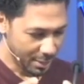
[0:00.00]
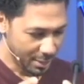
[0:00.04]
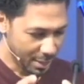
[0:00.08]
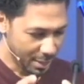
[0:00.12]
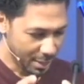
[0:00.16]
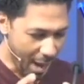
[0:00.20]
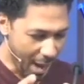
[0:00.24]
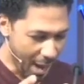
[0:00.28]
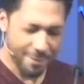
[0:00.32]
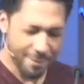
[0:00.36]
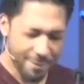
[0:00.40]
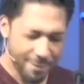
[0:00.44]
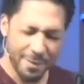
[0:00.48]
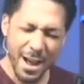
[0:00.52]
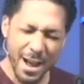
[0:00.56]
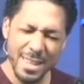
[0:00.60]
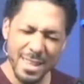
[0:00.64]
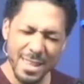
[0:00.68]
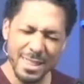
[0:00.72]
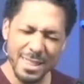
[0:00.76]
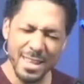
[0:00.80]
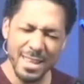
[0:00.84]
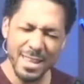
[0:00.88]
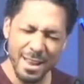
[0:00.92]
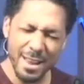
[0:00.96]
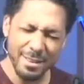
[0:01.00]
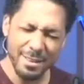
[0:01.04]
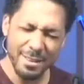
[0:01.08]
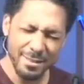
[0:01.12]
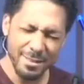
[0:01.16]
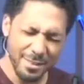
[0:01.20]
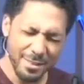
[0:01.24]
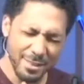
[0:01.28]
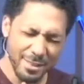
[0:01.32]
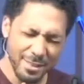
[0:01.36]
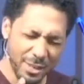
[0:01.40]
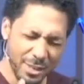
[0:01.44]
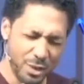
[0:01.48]
I find that
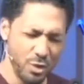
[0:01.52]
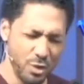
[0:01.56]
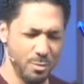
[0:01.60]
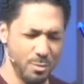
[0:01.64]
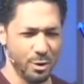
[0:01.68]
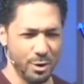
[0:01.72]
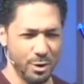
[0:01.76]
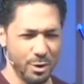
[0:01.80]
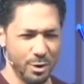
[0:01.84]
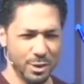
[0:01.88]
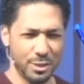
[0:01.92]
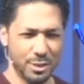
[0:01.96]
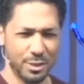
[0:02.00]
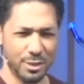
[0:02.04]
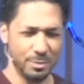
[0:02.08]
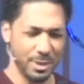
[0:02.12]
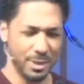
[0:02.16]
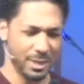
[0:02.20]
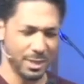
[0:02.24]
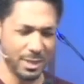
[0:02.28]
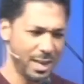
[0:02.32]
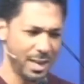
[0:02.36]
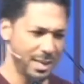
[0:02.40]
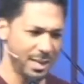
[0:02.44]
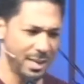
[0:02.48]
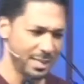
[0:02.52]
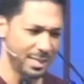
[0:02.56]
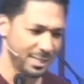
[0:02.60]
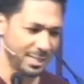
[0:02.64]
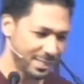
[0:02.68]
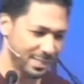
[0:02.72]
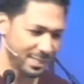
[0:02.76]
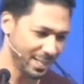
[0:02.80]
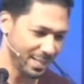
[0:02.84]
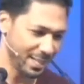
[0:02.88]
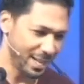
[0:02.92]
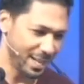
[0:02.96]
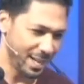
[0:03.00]
humorous
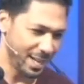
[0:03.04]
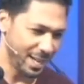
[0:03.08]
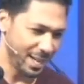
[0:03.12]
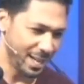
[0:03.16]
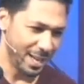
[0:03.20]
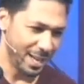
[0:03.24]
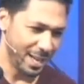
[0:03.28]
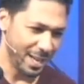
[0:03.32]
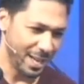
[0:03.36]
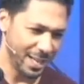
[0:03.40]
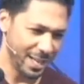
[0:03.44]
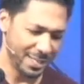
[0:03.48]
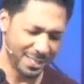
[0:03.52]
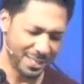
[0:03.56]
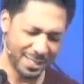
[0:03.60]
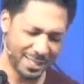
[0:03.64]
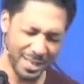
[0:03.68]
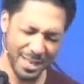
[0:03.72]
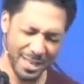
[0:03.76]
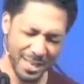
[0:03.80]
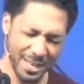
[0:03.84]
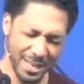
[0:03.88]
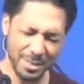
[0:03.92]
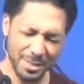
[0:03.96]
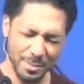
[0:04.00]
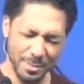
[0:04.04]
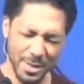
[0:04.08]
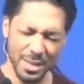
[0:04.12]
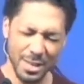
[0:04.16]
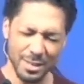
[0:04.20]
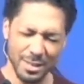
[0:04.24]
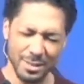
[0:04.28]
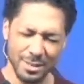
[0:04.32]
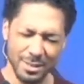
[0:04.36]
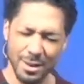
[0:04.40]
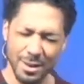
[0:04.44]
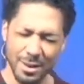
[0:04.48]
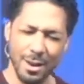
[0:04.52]
because it says to me
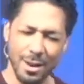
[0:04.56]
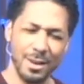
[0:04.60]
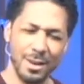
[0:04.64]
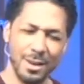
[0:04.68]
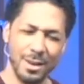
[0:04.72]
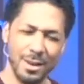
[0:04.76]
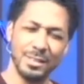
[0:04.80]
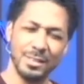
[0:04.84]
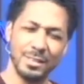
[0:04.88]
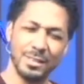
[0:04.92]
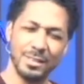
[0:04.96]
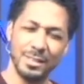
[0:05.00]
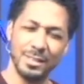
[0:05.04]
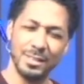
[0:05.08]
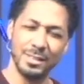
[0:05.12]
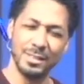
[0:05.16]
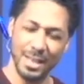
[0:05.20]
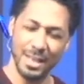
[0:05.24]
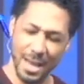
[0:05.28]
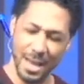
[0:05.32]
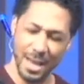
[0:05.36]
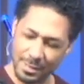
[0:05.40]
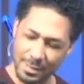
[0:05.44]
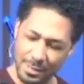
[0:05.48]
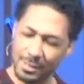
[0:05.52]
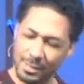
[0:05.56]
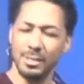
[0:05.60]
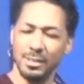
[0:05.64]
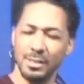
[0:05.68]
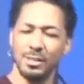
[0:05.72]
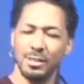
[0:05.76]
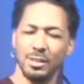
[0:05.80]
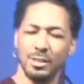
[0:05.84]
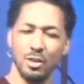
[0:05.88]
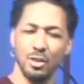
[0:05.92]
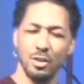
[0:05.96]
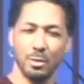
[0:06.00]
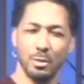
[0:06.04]
that God is, he has a sense
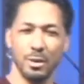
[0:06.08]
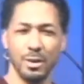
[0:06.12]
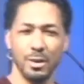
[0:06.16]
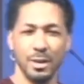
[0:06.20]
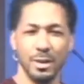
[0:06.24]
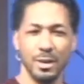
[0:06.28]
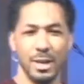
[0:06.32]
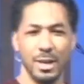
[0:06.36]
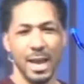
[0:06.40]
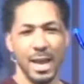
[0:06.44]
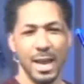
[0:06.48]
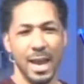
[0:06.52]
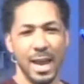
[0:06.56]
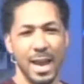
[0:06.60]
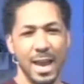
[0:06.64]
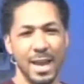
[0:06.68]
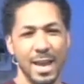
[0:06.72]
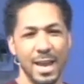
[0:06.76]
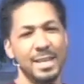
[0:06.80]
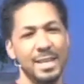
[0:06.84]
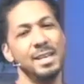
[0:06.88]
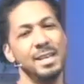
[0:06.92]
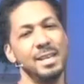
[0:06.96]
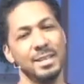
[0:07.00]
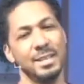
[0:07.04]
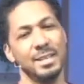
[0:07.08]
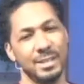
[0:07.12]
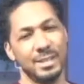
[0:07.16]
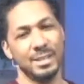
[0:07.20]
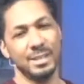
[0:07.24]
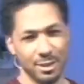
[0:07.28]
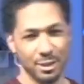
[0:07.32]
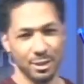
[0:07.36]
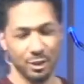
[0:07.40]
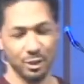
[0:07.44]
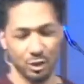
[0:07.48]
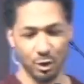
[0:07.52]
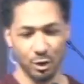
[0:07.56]
of humor and he is
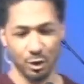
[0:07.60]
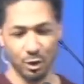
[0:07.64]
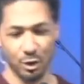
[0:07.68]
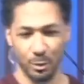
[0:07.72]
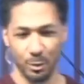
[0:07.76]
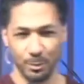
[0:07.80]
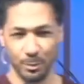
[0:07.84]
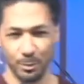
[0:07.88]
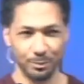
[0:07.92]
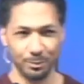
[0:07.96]
in control.